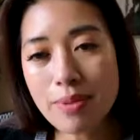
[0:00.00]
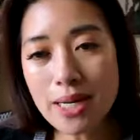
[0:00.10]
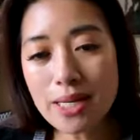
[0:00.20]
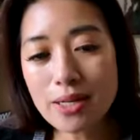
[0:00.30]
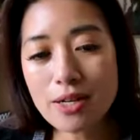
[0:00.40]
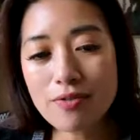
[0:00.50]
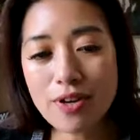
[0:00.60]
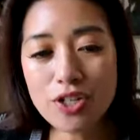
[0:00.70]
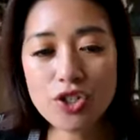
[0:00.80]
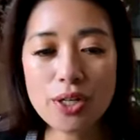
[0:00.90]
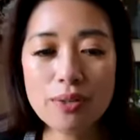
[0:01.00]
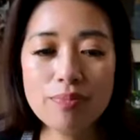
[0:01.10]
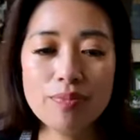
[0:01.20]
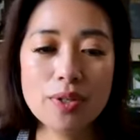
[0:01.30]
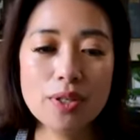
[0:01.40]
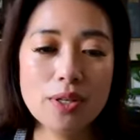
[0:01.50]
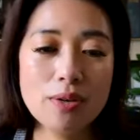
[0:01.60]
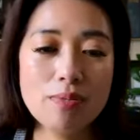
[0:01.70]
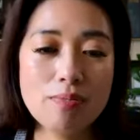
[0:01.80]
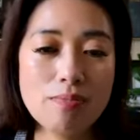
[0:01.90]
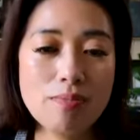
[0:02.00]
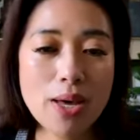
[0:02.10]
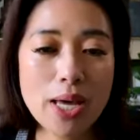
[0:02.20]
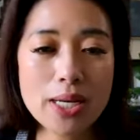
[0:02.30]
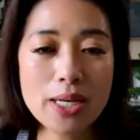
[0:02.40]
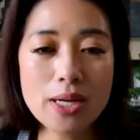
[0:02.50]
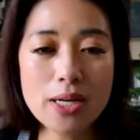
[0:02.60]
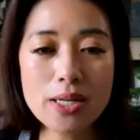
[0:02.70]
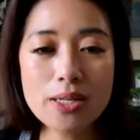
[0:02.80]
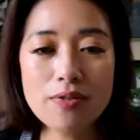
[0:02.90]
Medicare innovation. Medicare